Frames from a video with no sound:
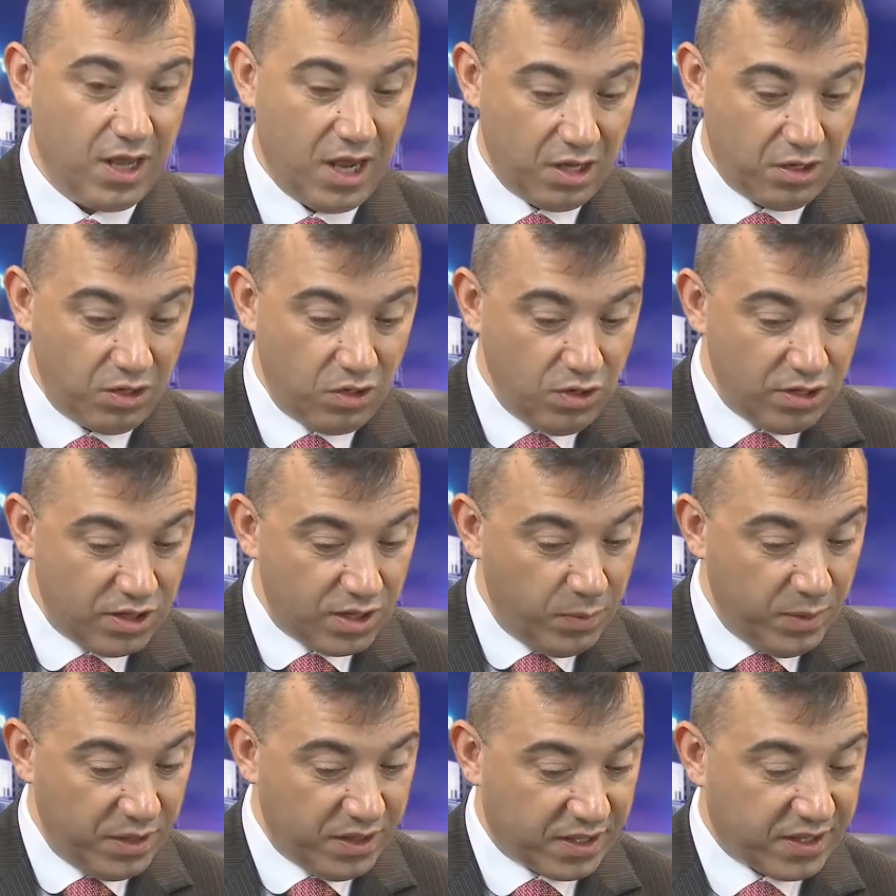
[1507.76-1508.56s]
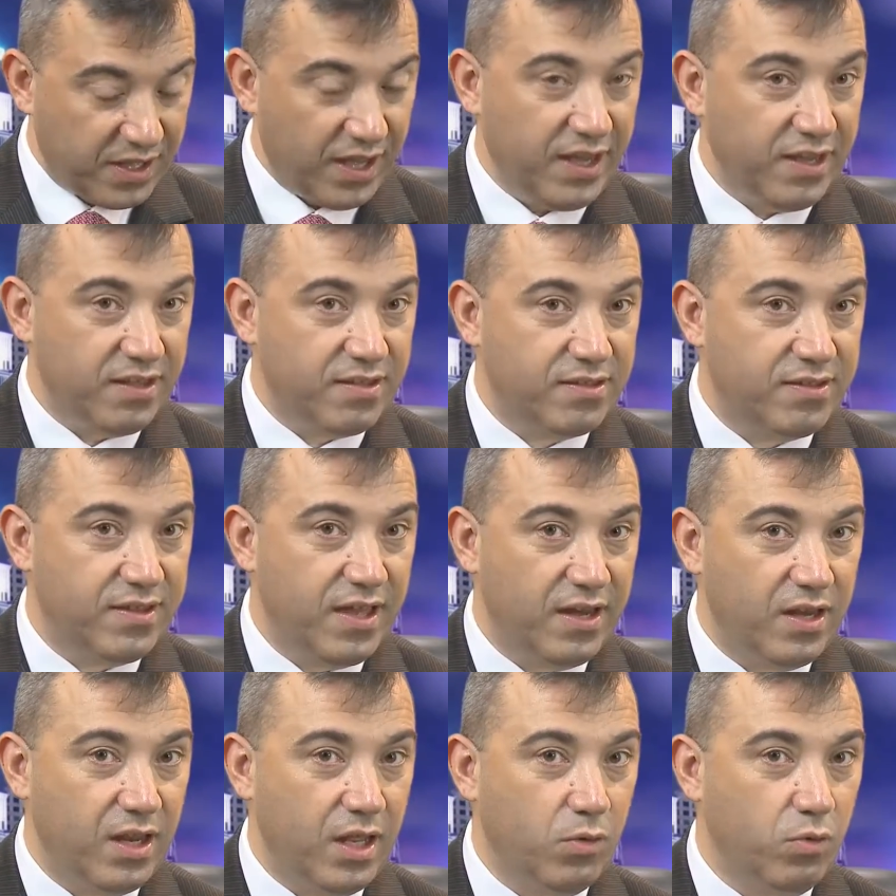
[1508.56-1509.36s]
it used to be the case
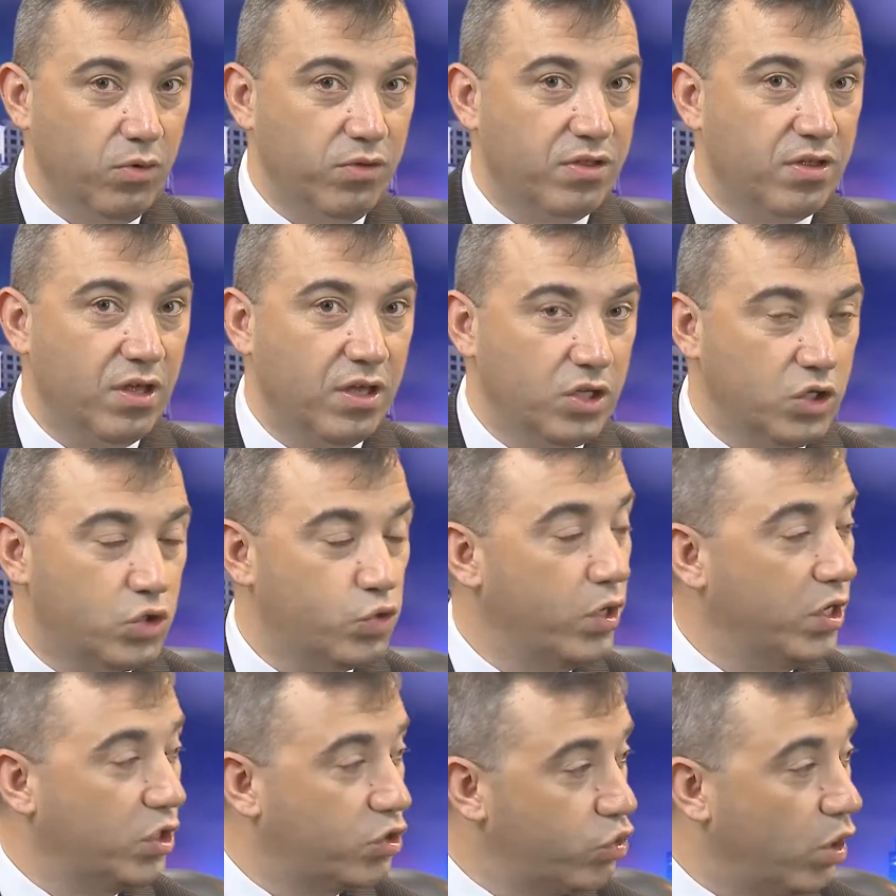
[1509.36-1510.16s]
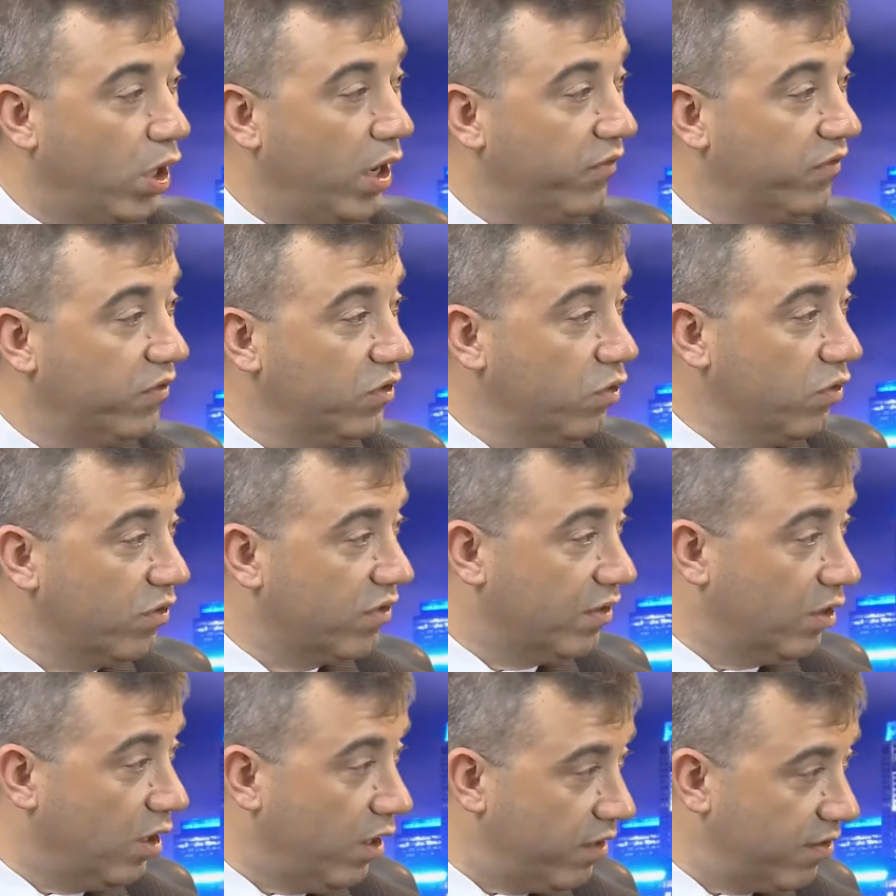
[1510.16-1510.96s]
that it was drink, drive,
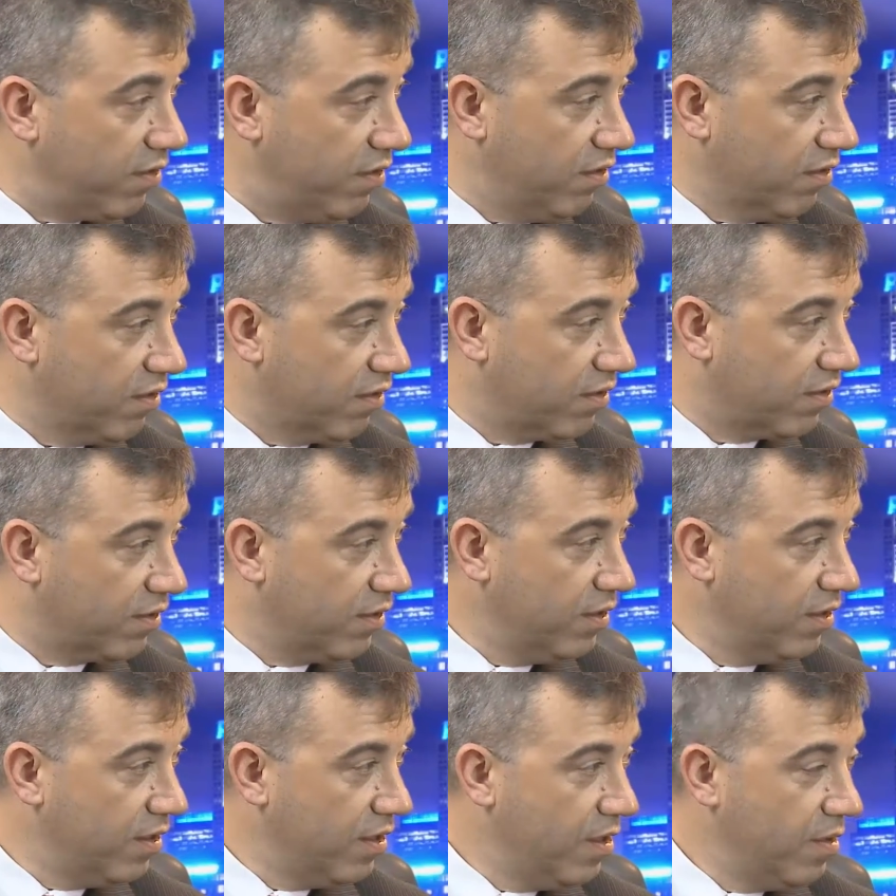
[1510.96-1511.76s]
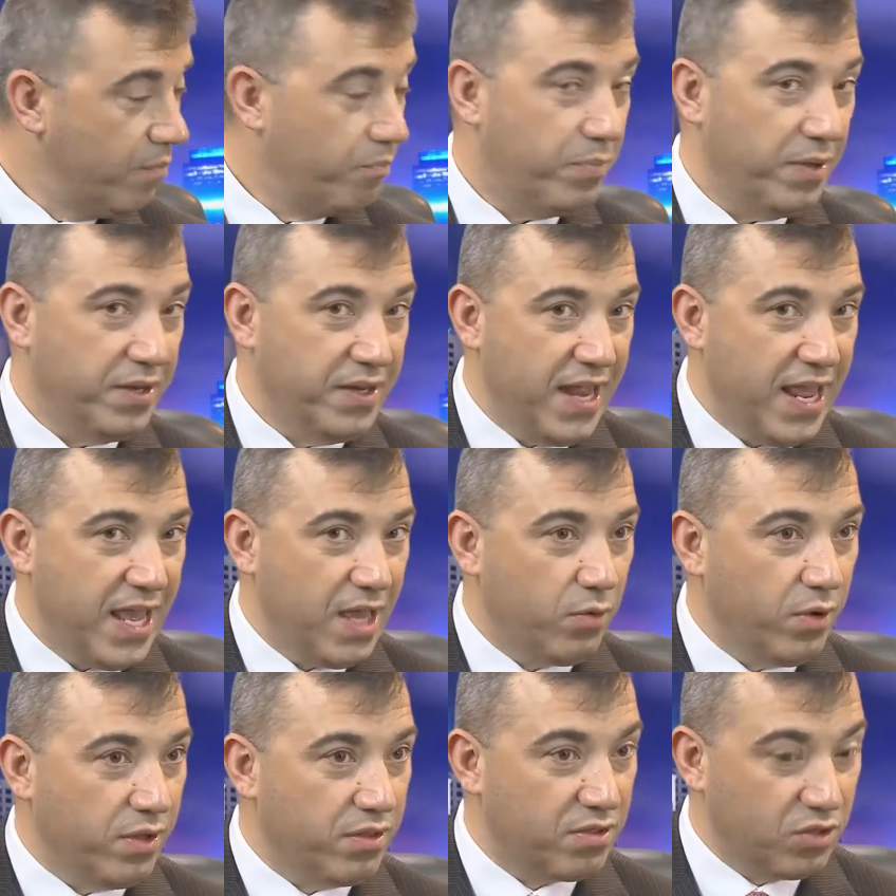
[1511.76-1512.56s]
lose licence. But
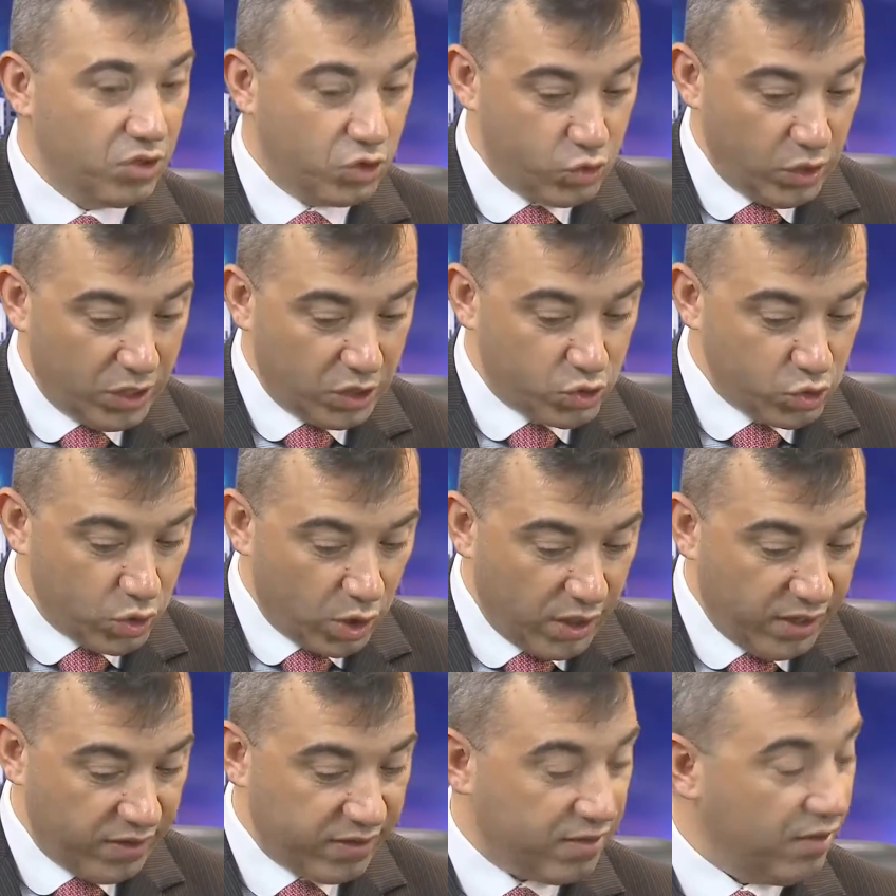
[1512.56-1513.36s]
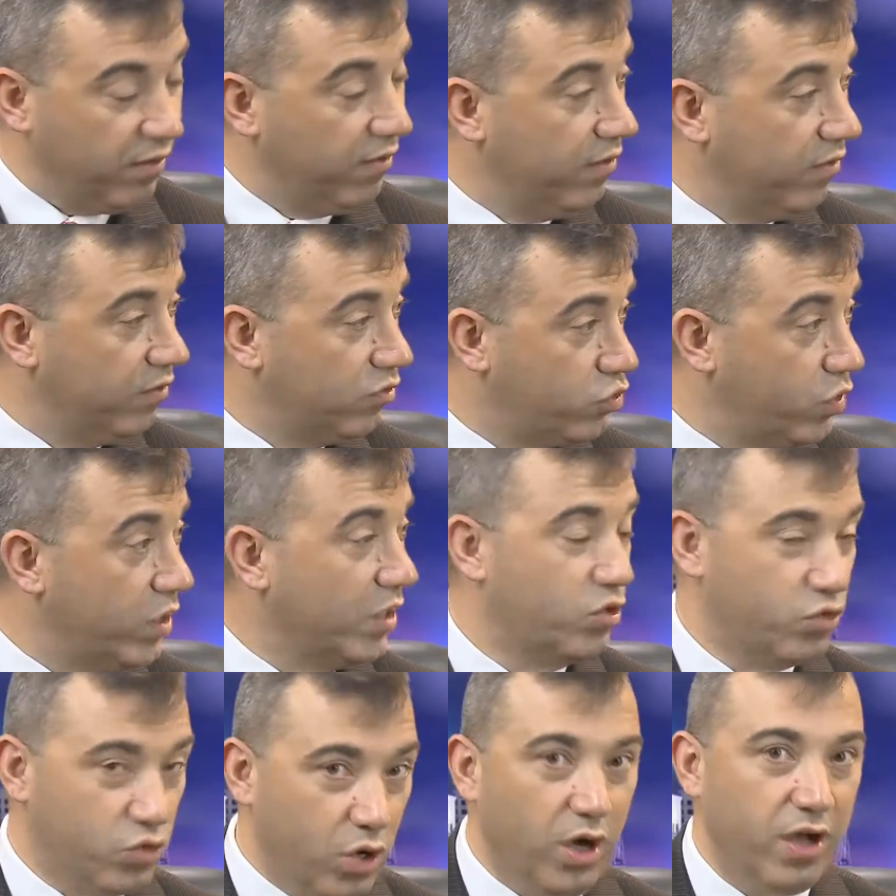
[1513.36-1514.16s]
now it's drink, drive,
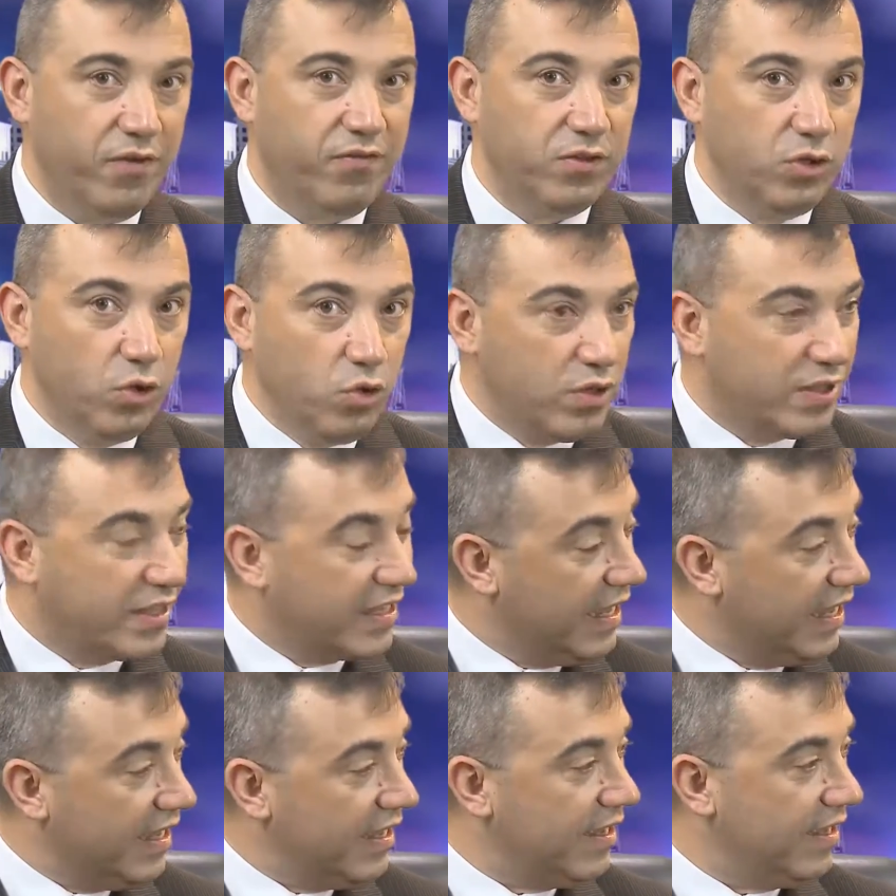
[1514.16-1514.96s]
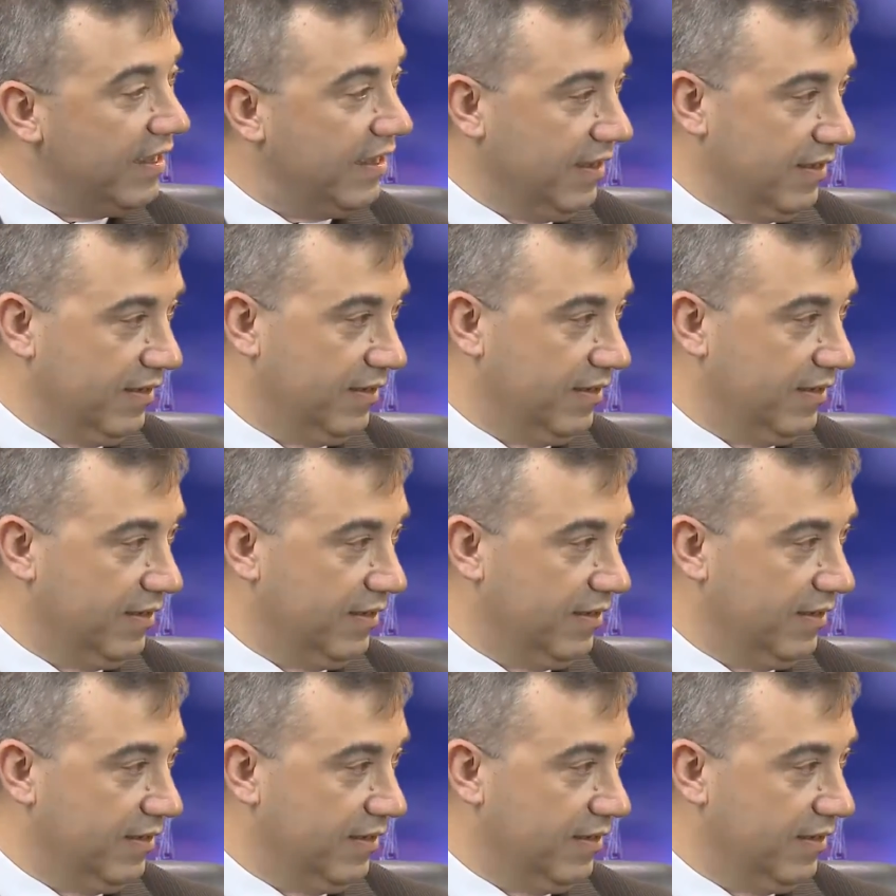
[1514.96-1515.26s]
lose car.